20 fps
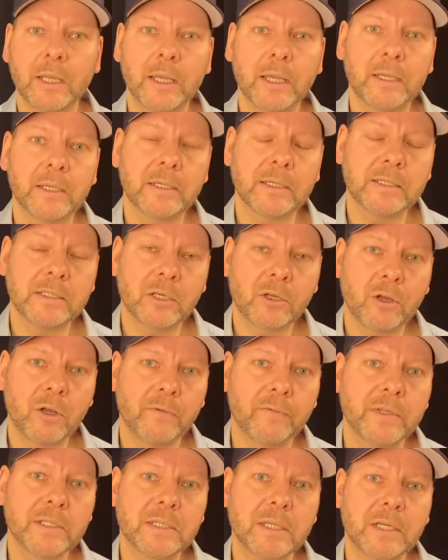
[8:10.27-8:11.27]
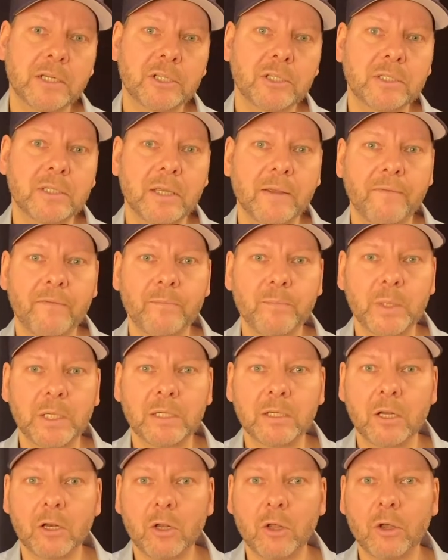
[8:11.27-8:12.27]
And in the conversations have been
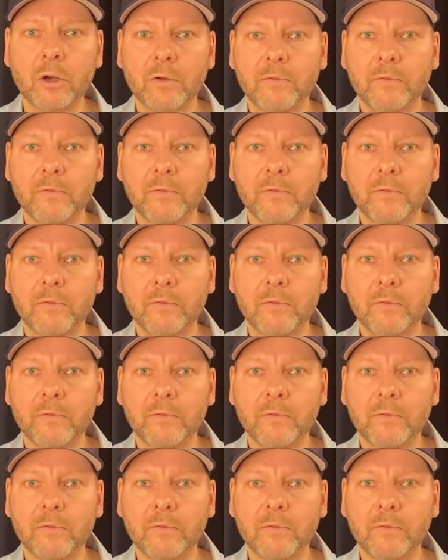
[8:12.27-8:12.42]
a lot